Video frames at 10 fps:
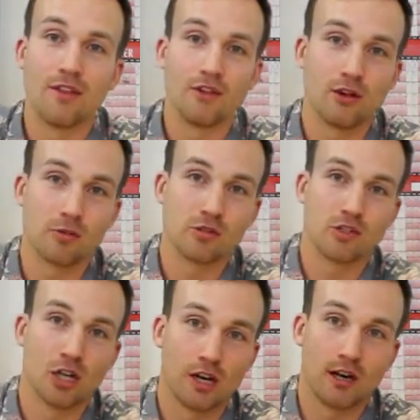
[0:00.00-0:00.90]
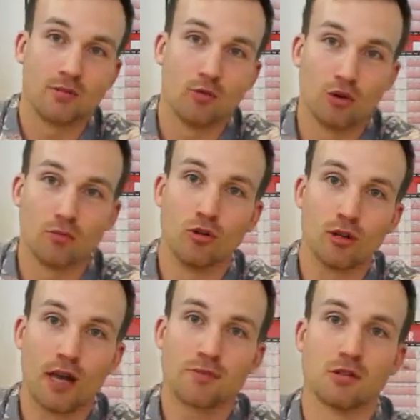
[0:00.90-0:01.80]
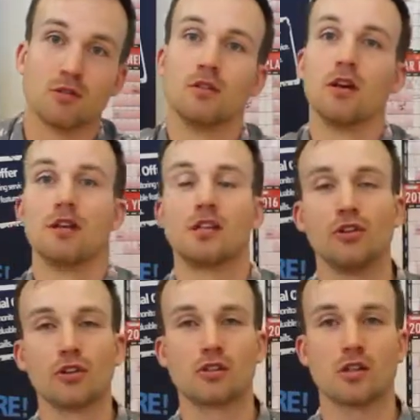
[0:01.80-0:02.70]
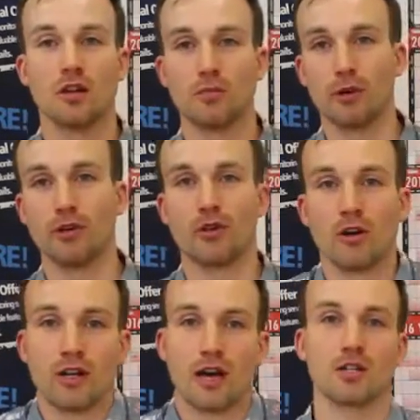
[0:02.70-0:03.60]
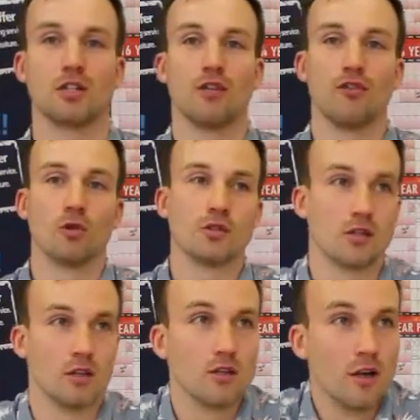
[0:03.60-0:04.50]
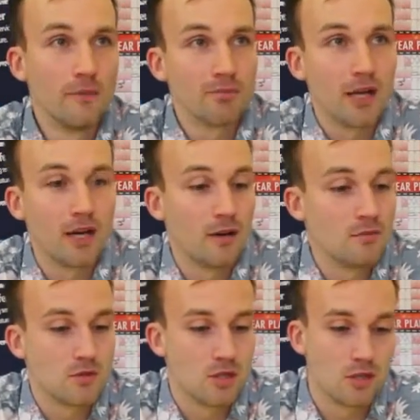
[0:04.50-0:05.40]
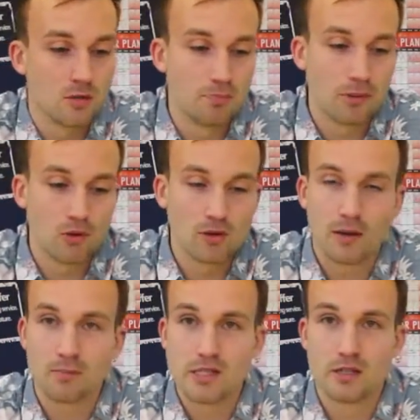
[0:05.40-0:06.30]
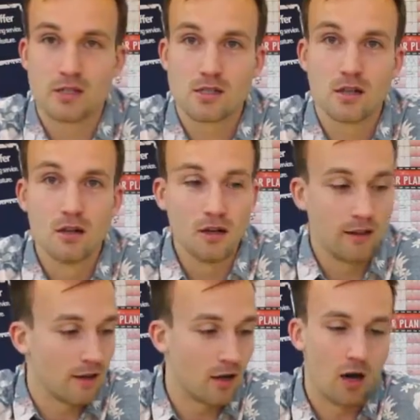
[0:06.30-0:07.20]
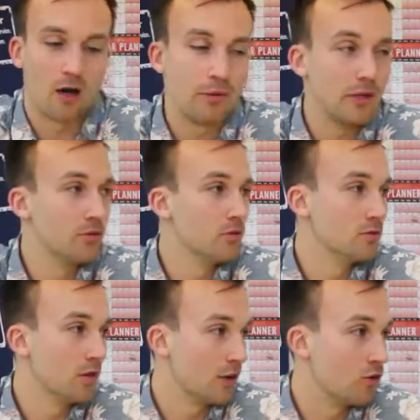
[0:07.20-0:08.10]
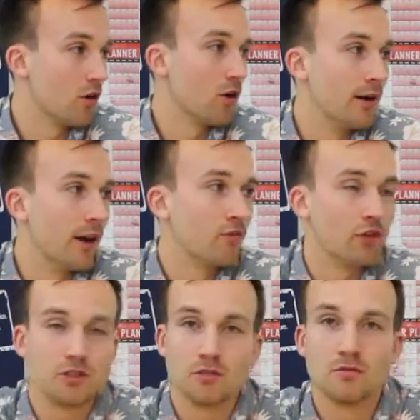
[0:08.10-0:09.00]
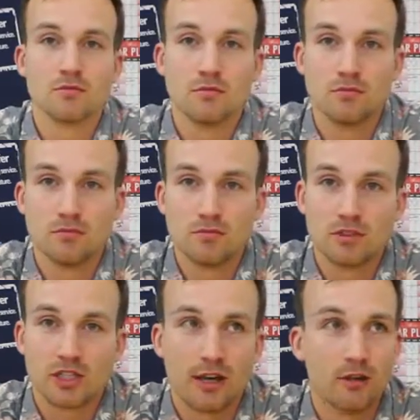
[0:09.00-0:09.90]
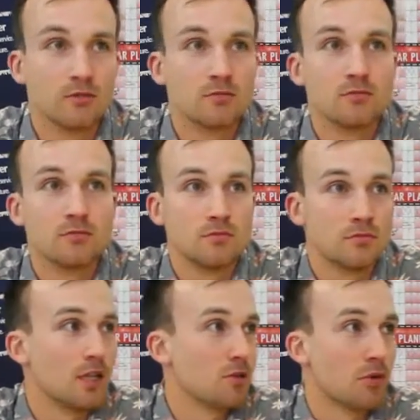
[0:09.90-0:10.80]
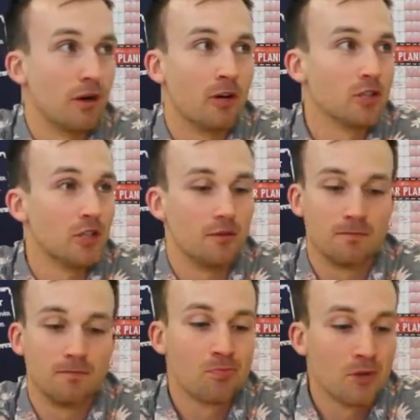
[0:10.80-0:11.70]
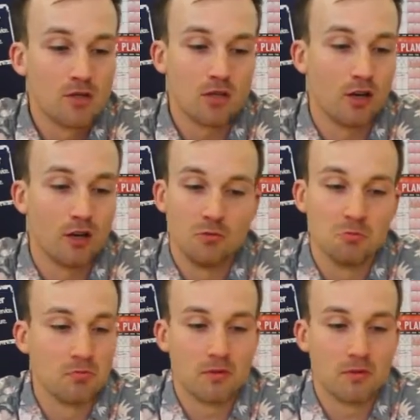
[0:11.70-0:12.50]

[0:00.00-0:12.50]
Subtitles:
and then you're able to churn out more and more capital until you can start putting your own cash in if you want to build that business, and then hire people and grow and leverage and scale. That's pretty much it. So